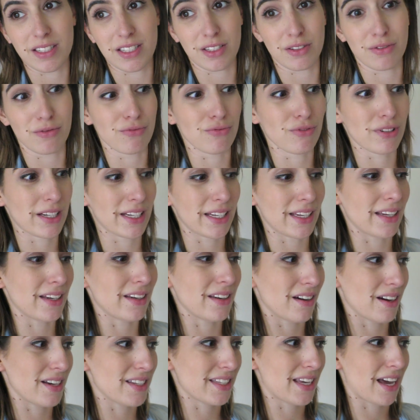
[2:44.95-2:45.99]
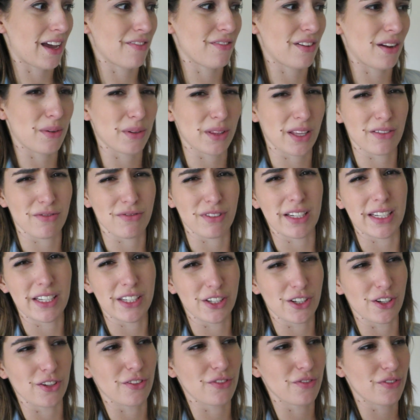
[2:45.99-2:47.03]
It's a really nice cafe with like really
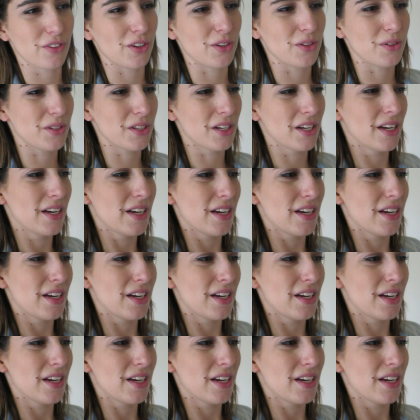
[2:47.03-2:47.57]
good food.